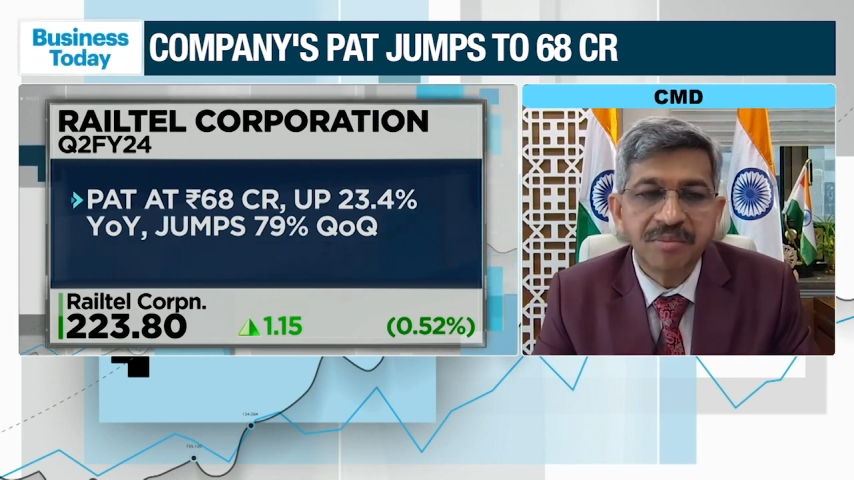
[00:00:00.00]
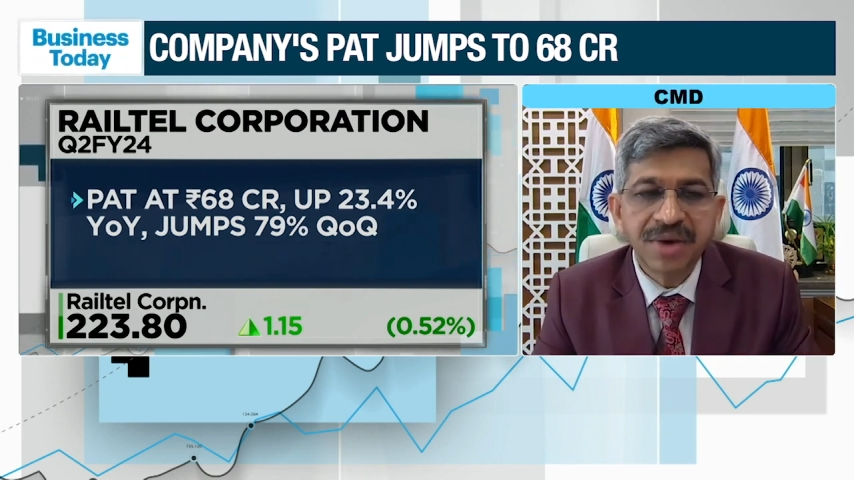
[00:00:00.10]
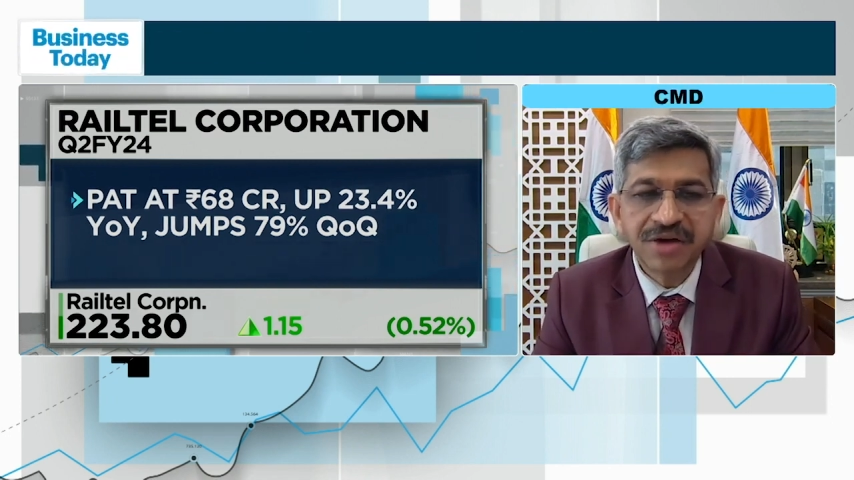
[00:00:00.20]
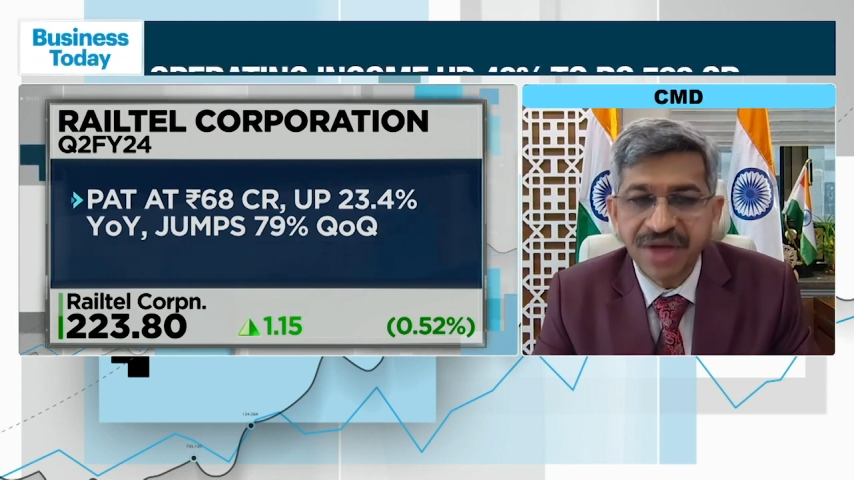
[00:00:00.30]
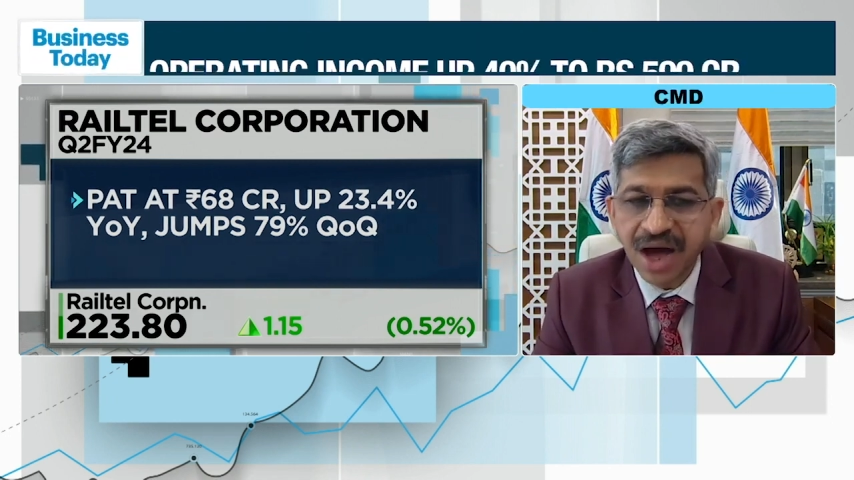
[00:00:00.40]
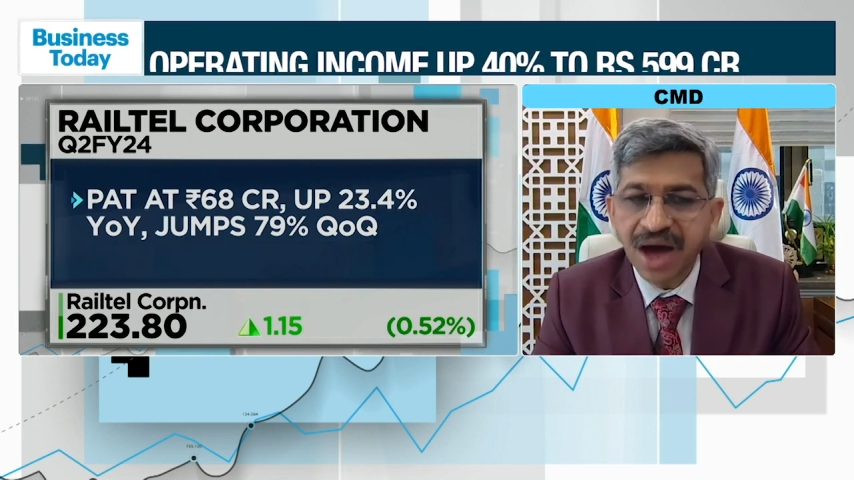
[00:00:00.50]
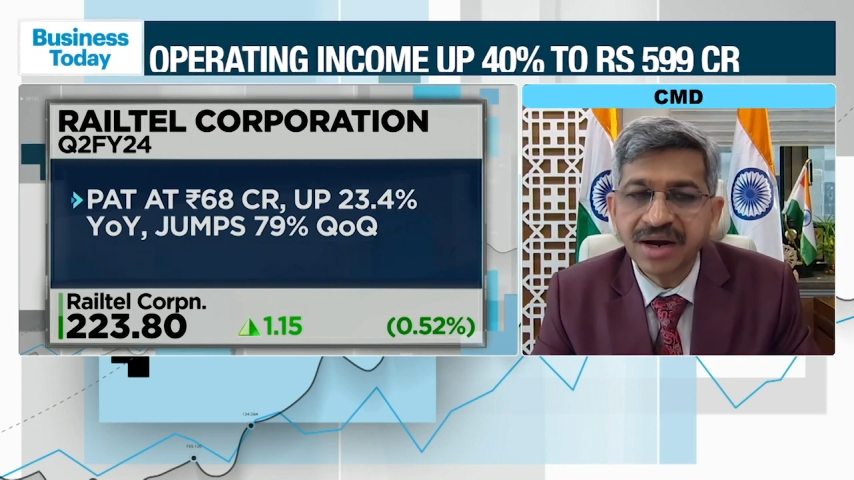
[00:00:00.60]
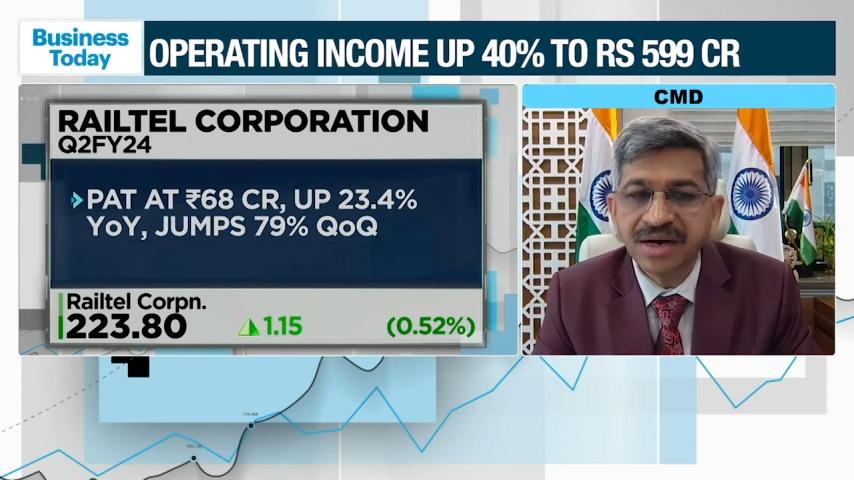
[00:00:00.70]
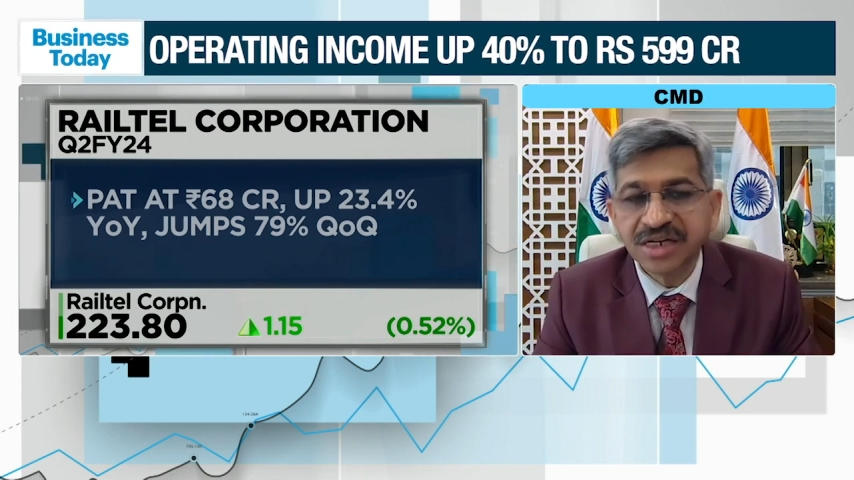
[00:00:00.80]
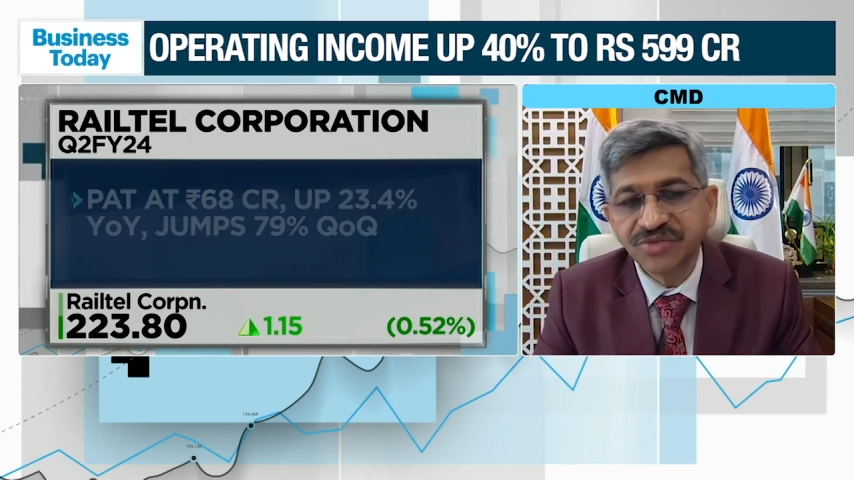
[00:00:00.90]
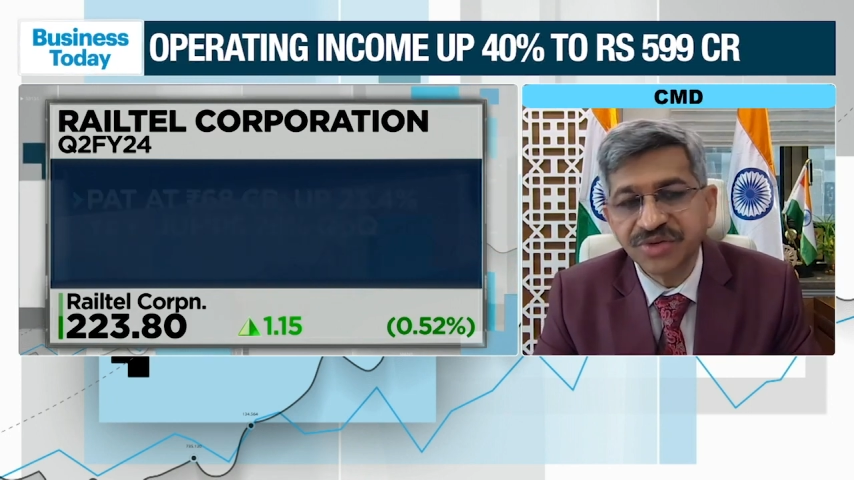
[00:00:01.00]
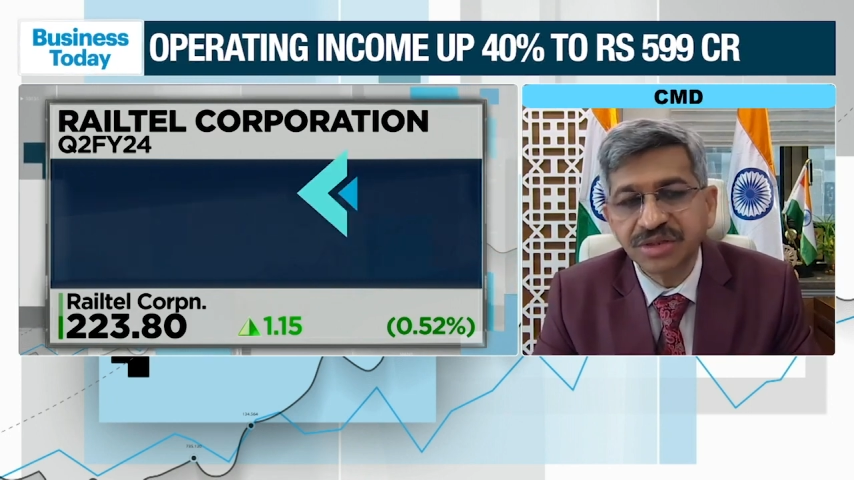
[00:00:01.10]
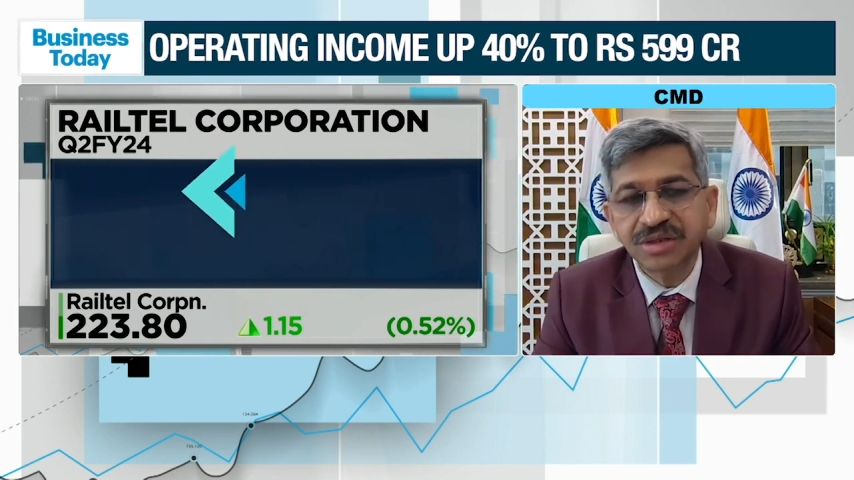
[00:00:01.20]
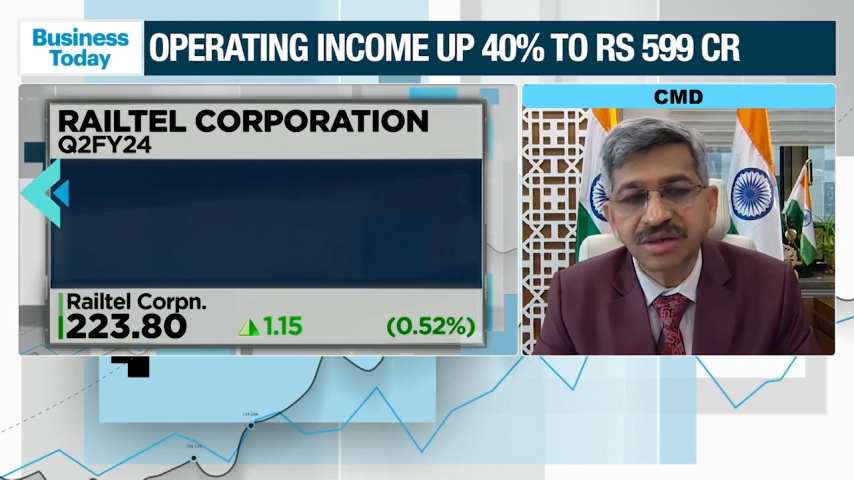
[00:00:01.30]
but we are in touch with